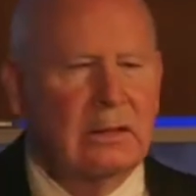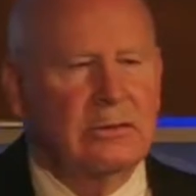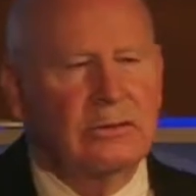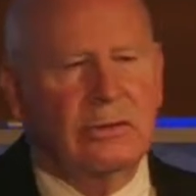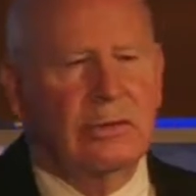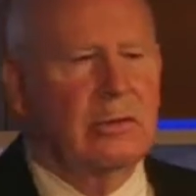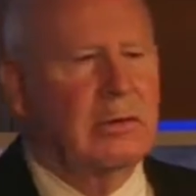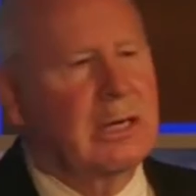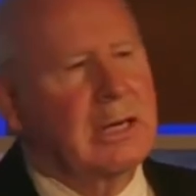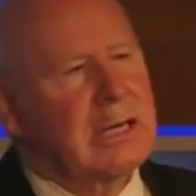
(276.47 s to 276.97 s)

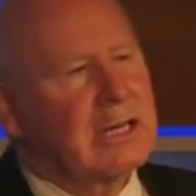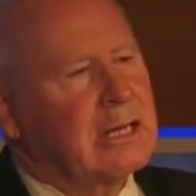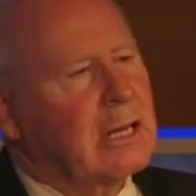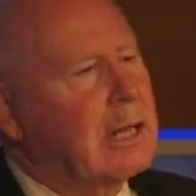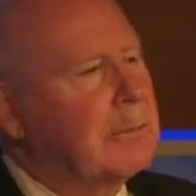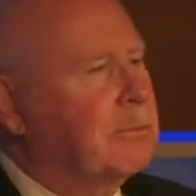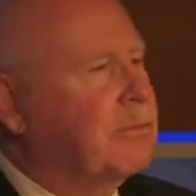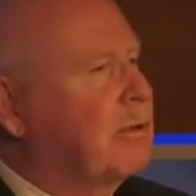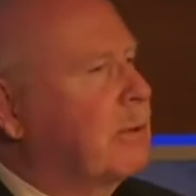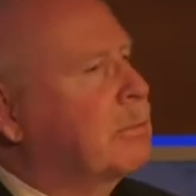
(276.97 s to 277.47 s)
So
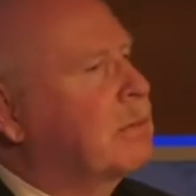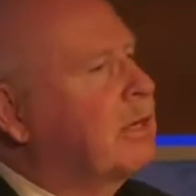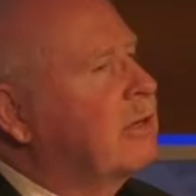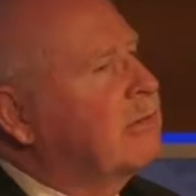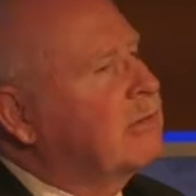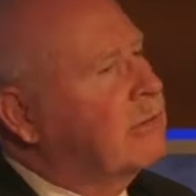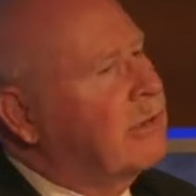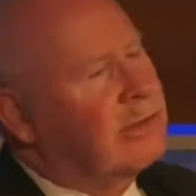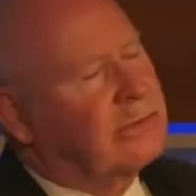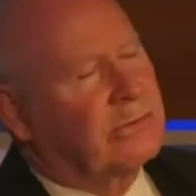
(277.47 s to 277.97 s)
anytime somebody
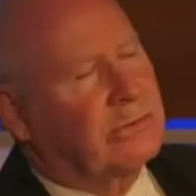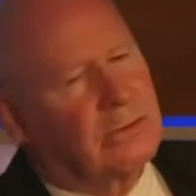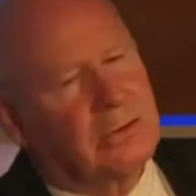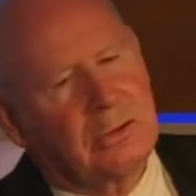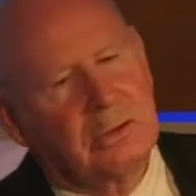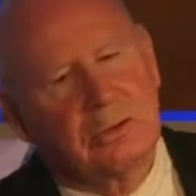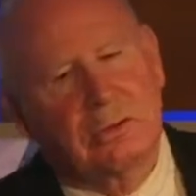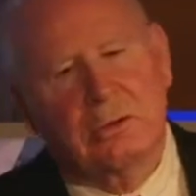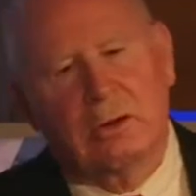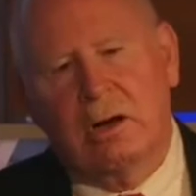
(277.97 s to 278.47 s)
says to
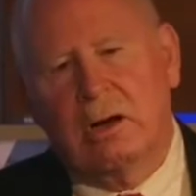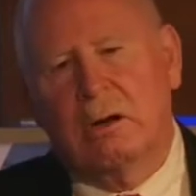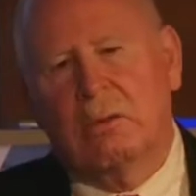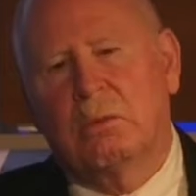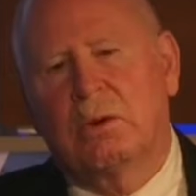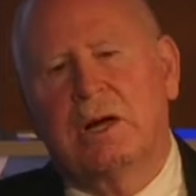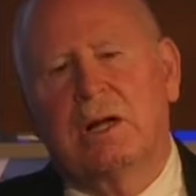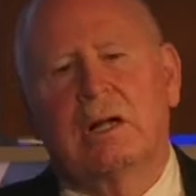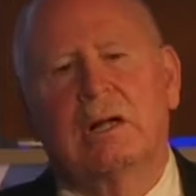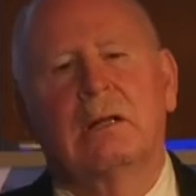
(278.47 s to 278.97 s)
you, oh,
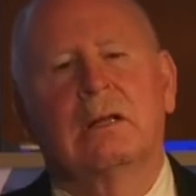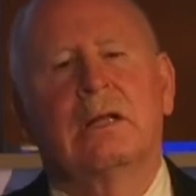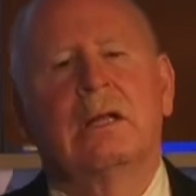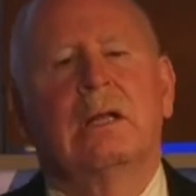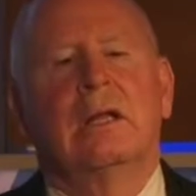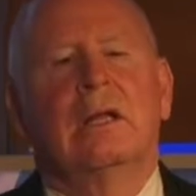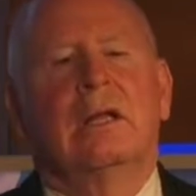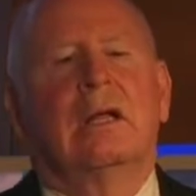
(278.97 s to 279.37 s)
well,